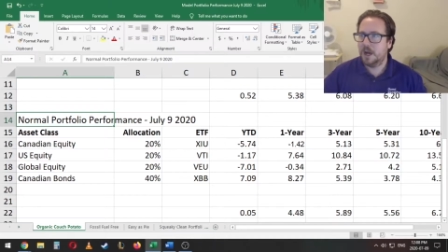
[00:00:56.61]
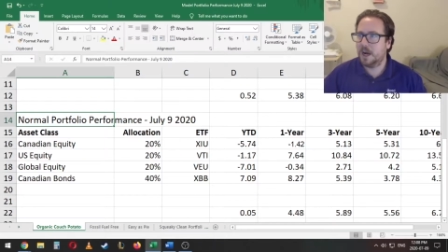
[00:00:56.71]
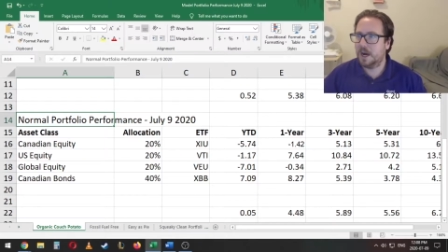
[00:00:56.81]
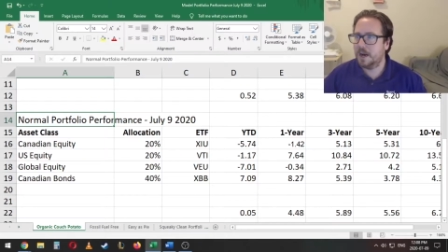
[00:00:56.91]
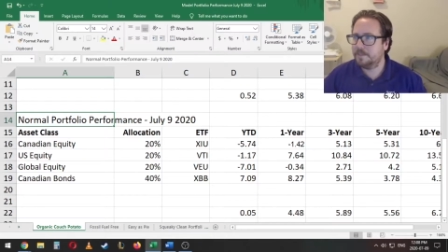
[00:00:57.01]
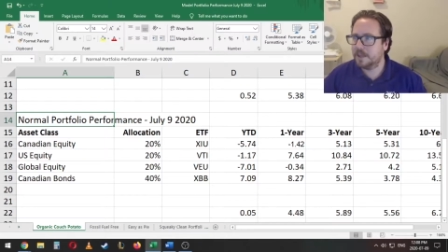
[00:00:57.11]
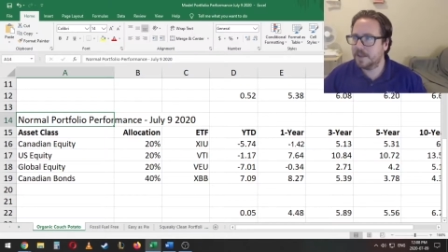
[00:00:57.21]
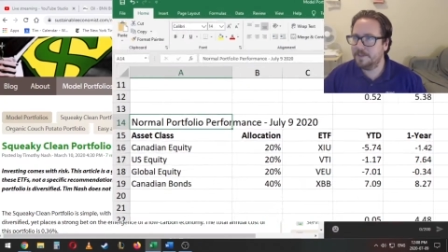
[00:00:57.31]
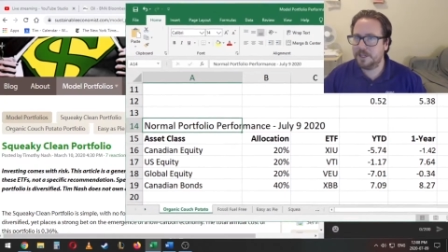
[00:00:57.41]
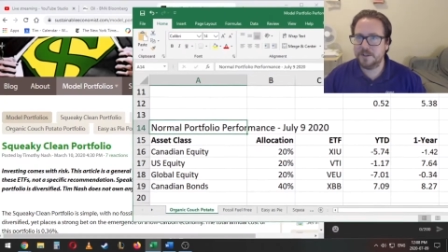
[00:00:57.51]
Let
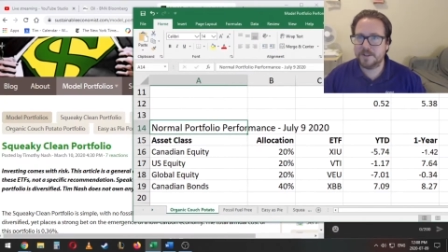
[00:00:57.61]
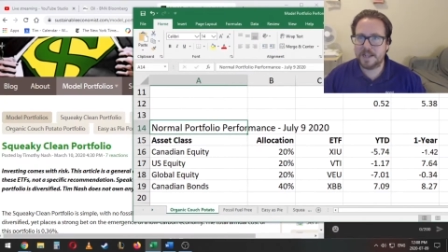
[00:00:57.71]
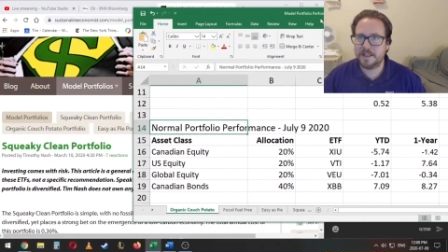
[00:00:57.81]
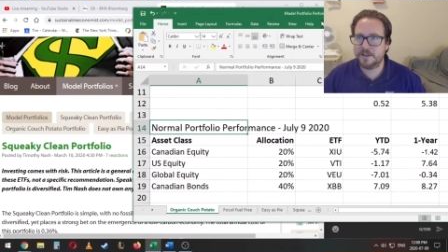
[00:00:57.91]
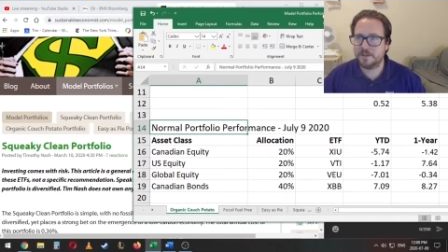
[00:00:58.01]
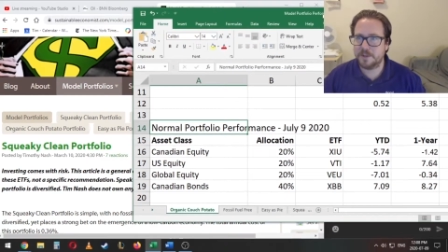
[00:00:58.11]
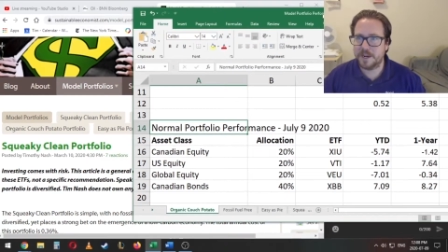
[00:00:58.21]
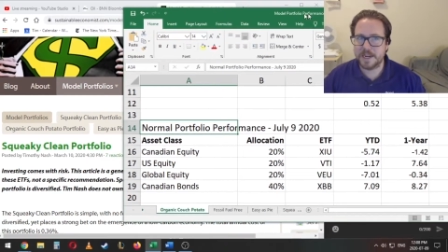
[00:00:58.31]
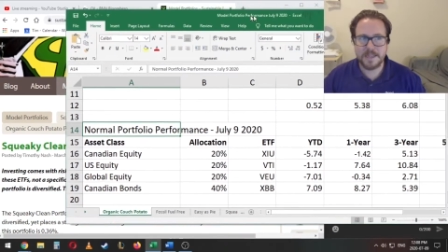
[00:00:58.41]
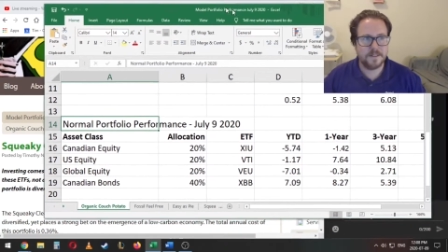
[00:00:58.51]
me just get this so that
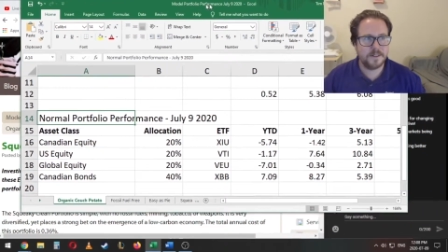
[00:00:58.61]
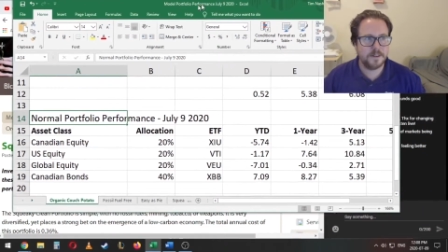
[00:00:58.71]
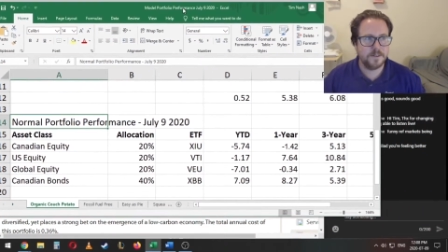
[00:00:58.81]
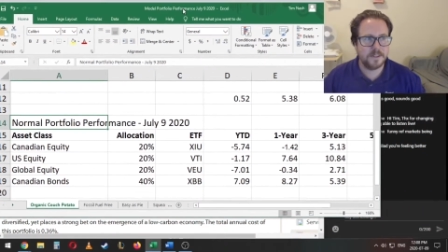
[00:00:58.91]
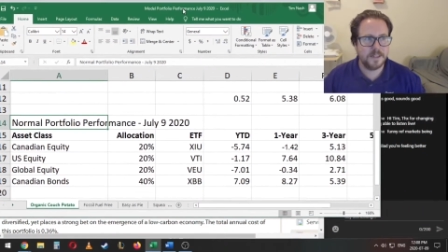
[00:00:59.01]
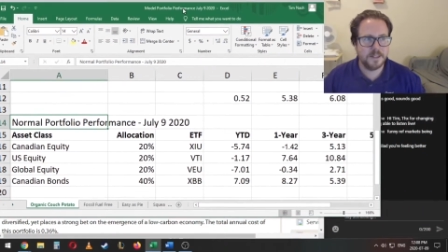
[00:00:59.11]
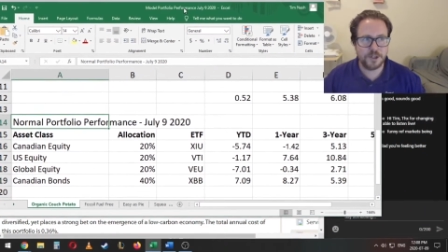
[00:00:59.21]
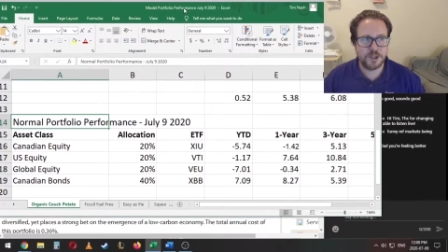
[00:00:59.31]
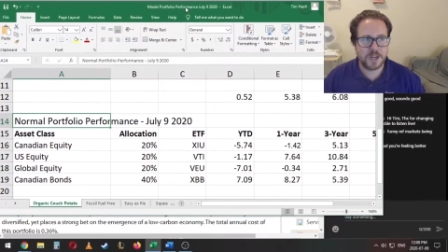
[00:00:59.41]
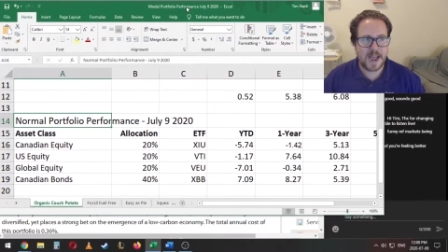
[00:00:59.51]
I can still see the
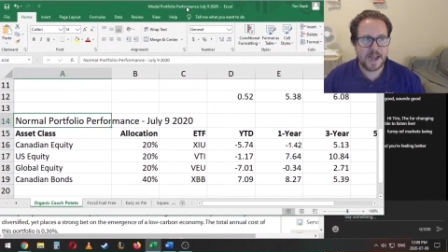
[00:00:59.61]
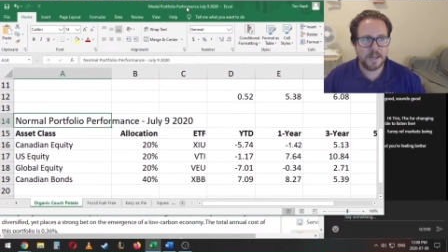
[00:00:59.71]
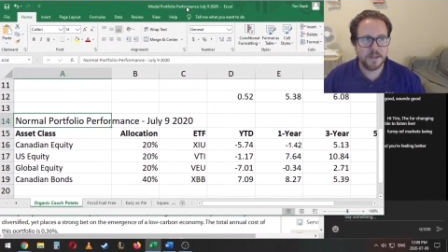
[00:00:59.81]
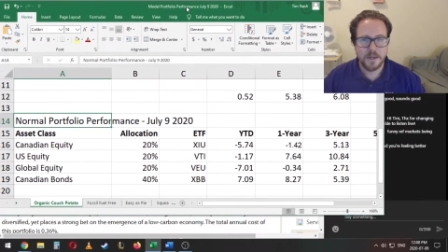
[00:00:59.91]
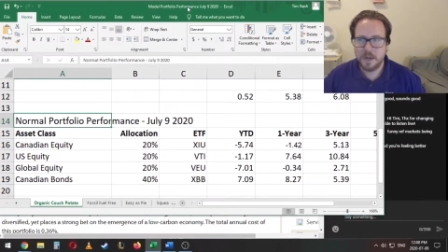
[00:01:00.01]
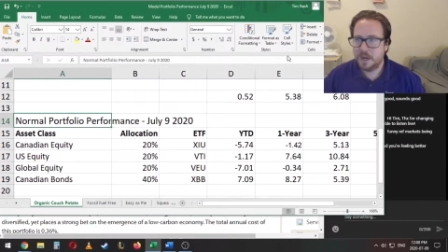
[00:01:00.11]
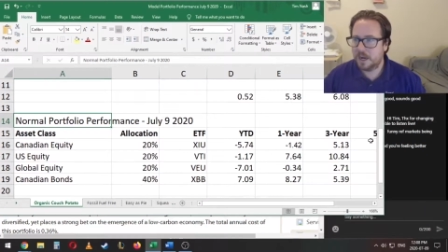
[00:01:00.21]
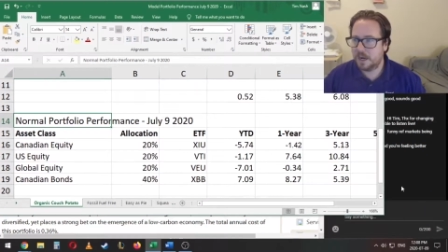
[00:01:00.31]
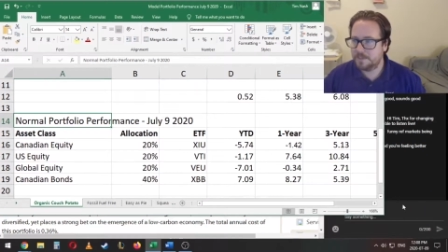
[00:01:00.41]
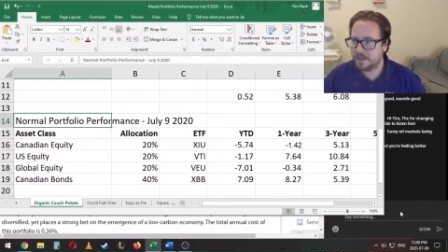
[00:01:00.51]
chat,
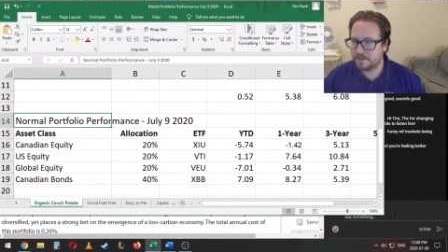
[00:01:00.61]
because